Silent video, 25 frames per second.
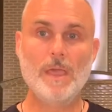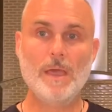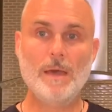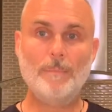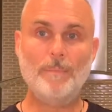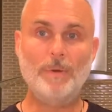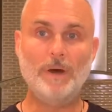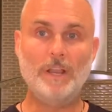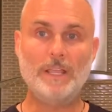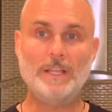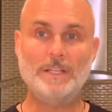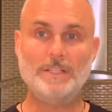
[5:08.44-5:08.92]

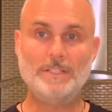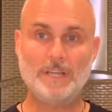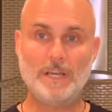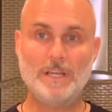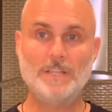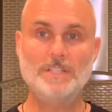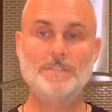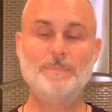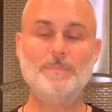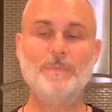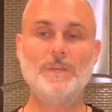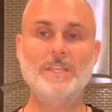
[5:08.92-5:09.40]
But it
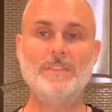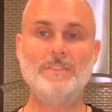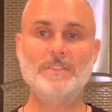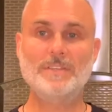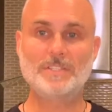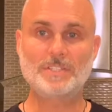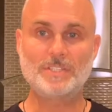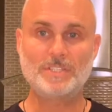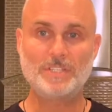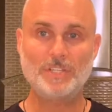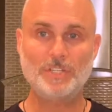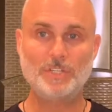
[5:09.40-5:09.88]
does mean the
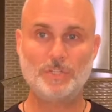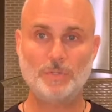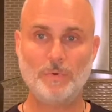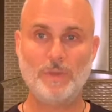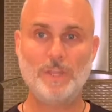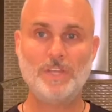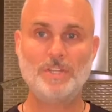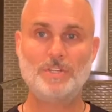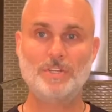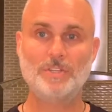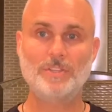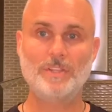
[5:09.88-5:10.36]

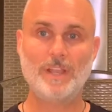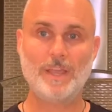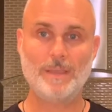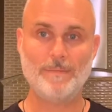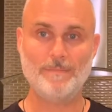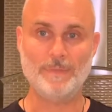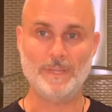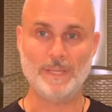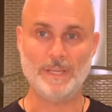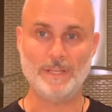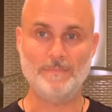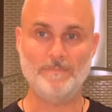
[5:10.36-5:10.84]
situation that
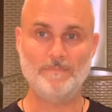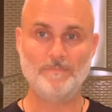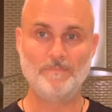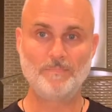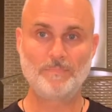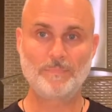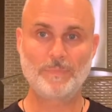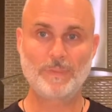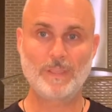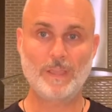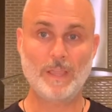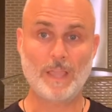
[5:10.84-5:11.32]
I'm in,
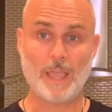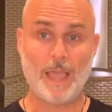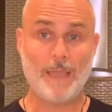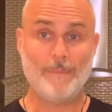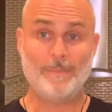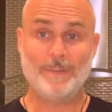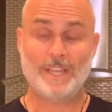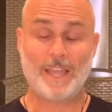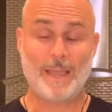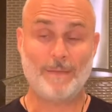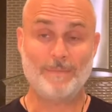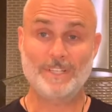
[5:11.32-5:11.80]
I'm,
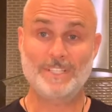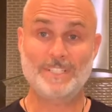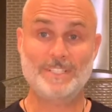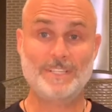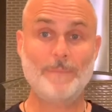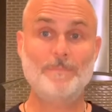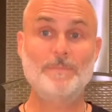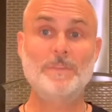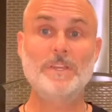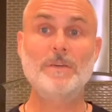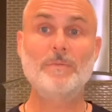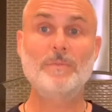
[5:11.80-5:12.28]
I'm
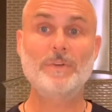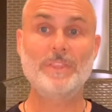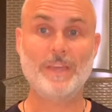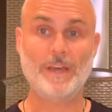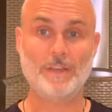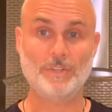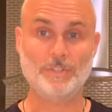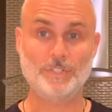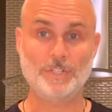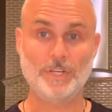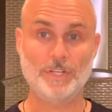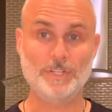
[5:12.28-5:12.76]
accepting it
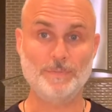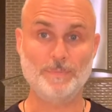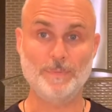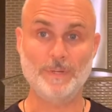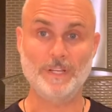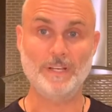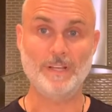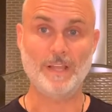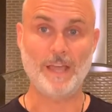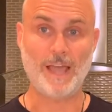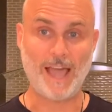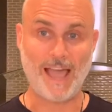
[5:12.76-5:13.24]
without
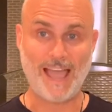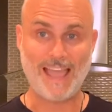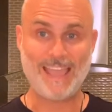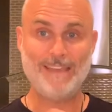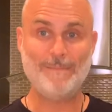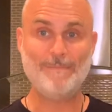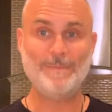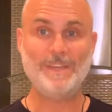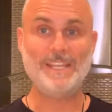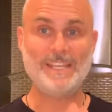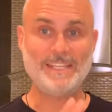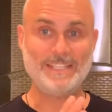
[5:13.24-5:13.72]
judgment. I
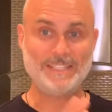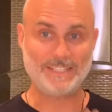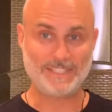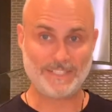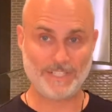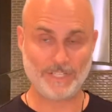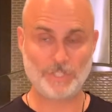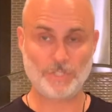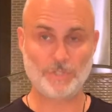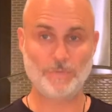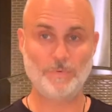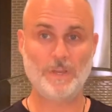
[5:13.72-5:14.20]
am in a
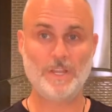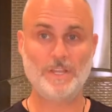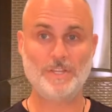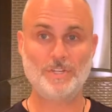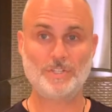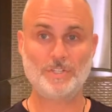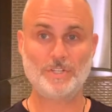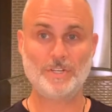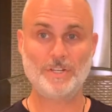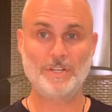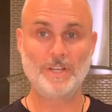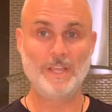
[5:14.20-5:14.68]

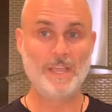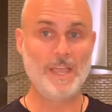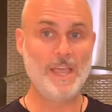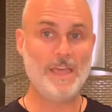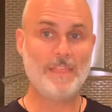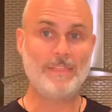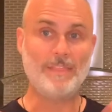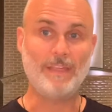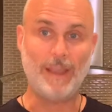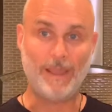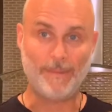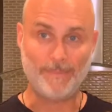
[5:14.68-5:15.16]
situation
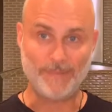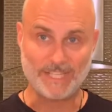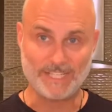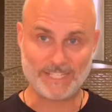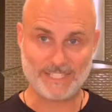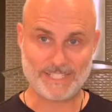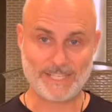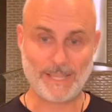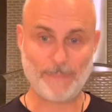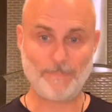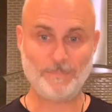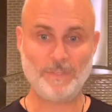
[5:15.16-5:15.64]
that I'm
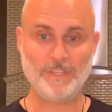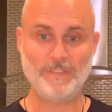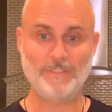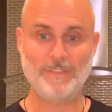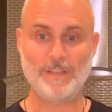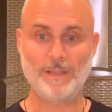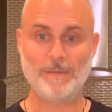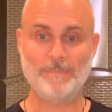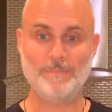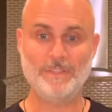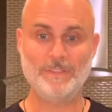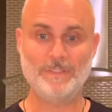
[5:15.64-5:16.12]
accepting
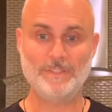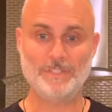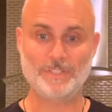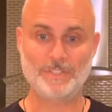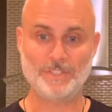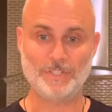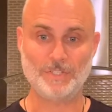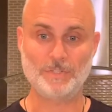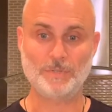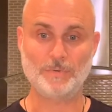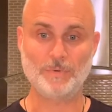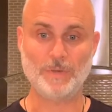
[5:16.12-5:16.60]
that I'm in this
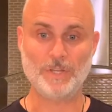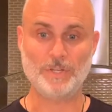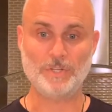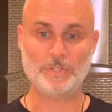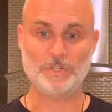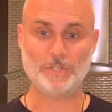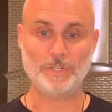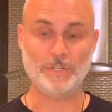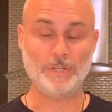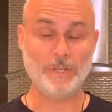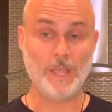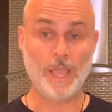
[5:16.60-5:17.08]

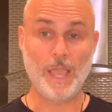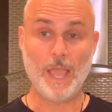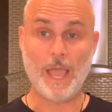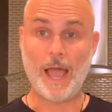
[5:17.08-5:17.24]
situation.